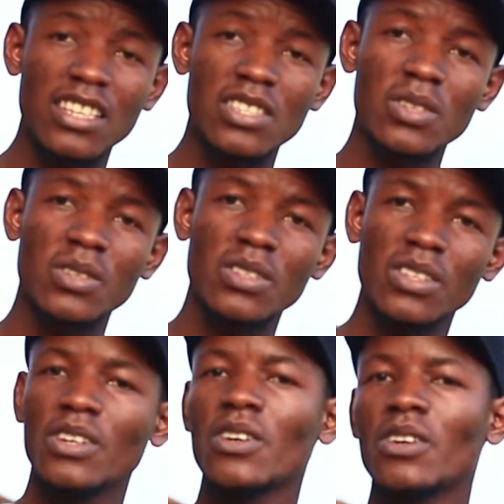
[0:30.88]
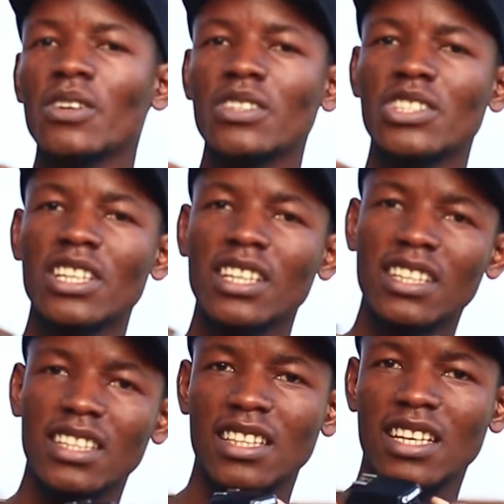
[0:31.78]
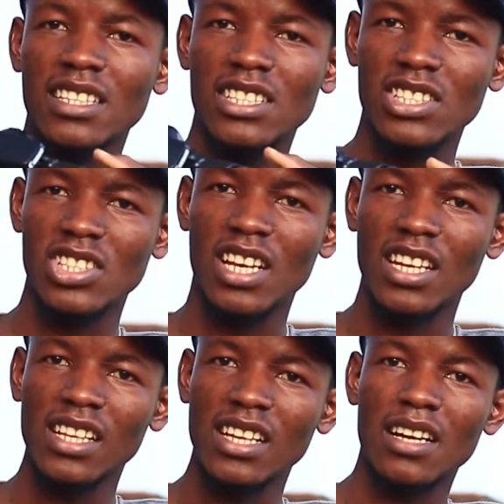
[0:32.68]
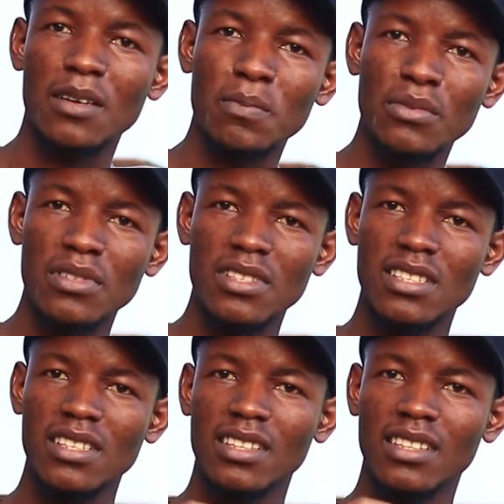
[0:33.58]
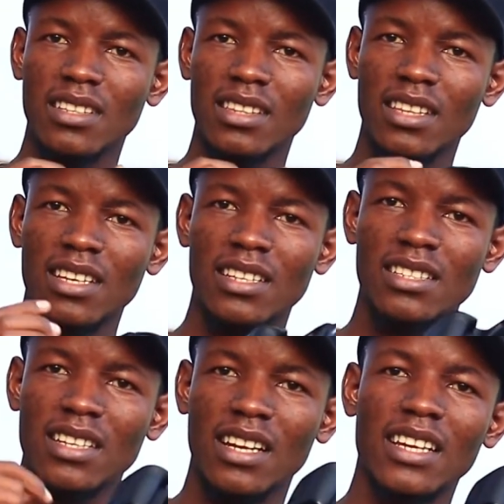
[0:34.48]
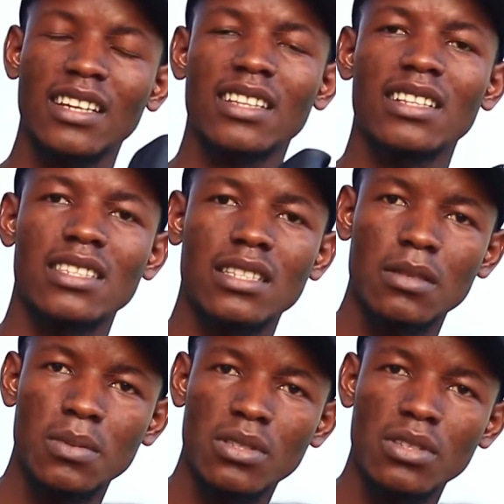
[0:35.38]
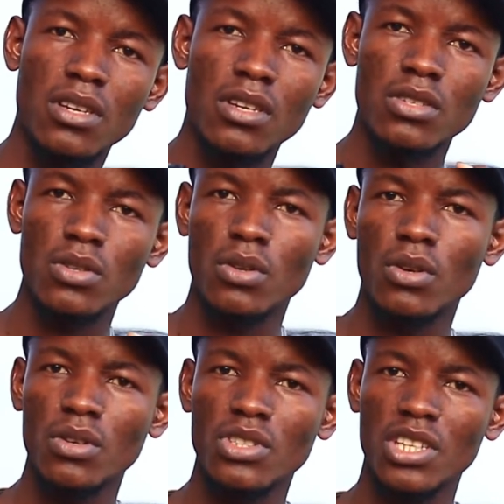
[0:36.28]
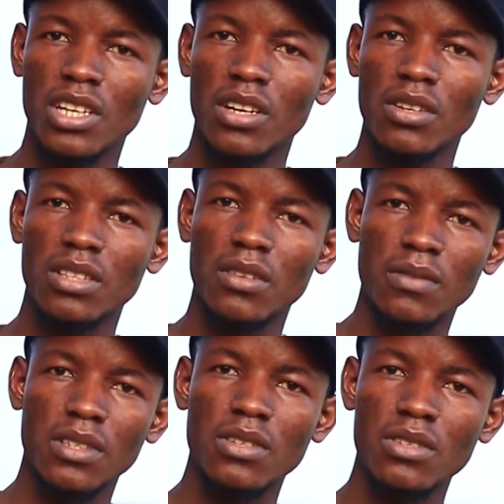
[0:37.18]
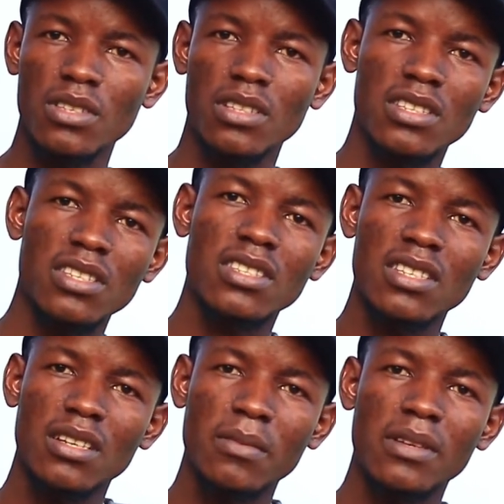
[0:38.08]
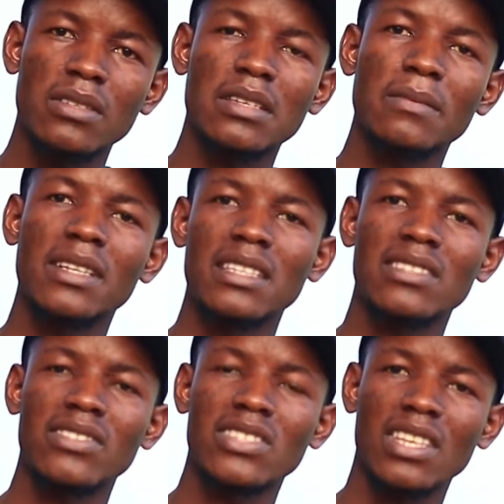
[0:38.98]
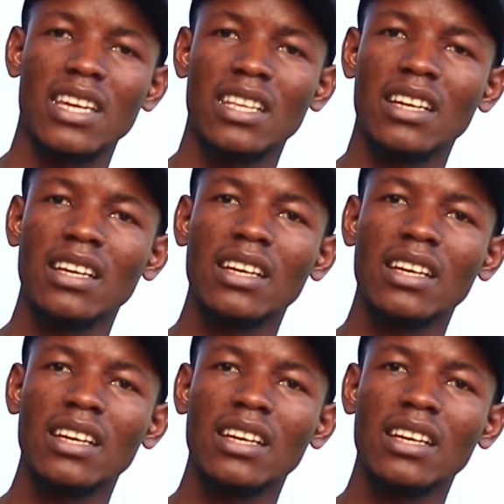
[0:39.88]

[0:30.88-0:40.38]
So go check that channel. I'll put that link in the description. So go check out the videos on the CCWC Ministries Kenya.